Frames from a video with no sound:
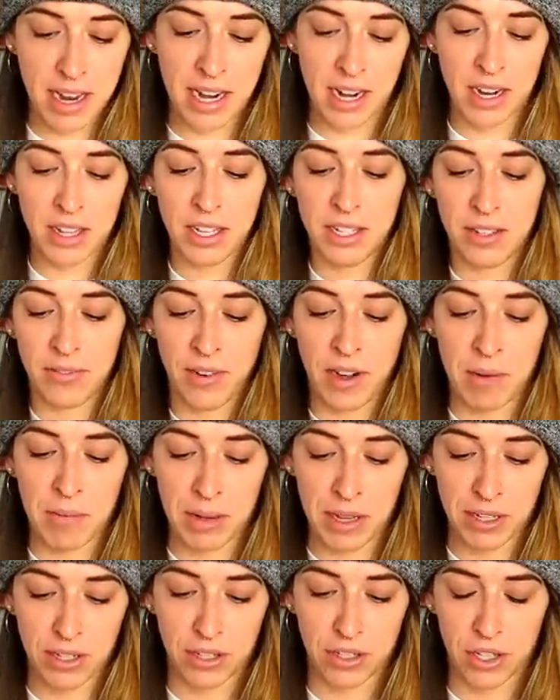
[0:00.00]
I got this for
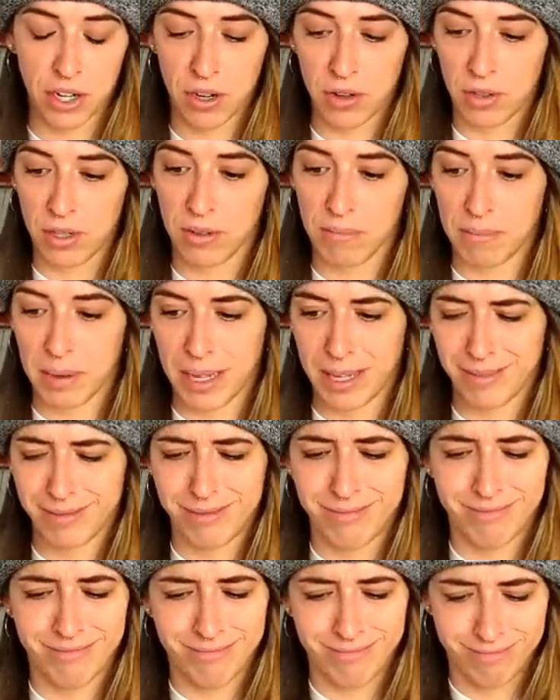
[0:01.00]
Emily as a joke, but
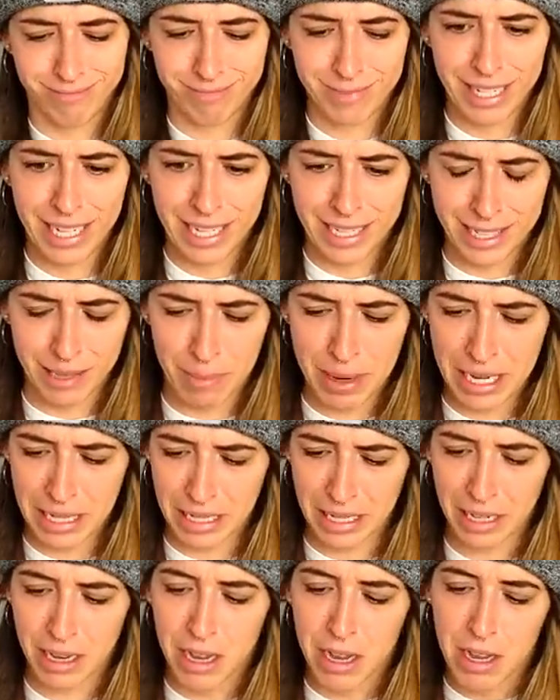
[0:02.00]
it's
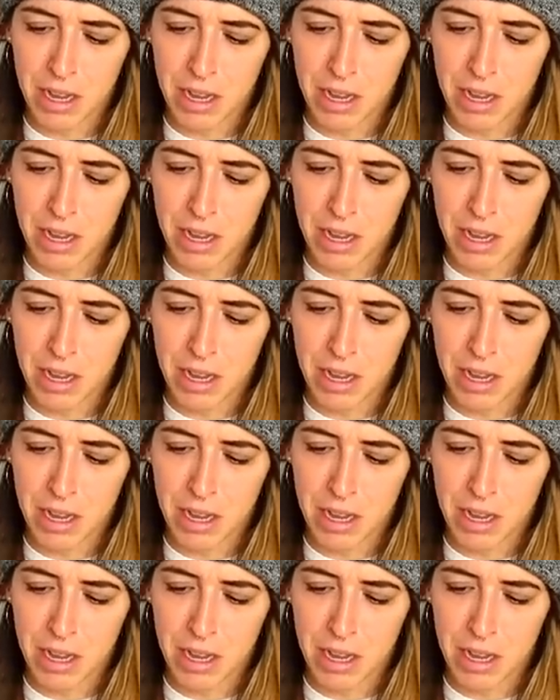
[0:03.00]
amazing.